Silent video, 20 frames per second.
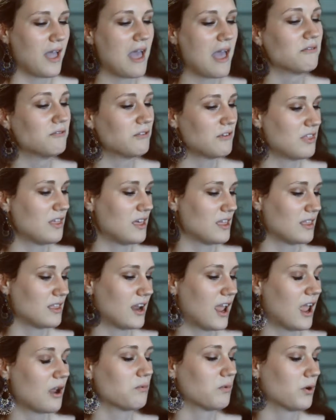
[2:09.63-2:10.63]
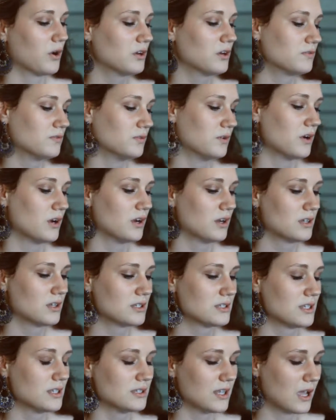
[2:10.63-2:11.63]
Everything that I had worked for
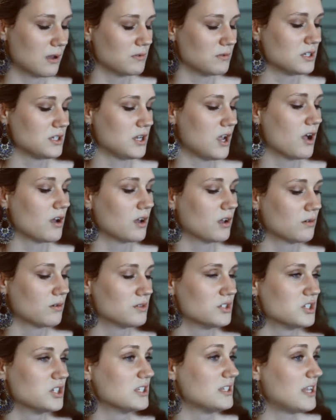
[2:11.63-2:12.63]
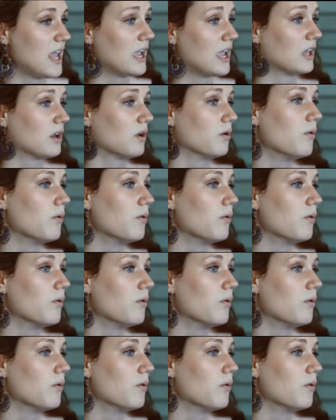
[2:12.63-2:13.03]
since I was young was just taken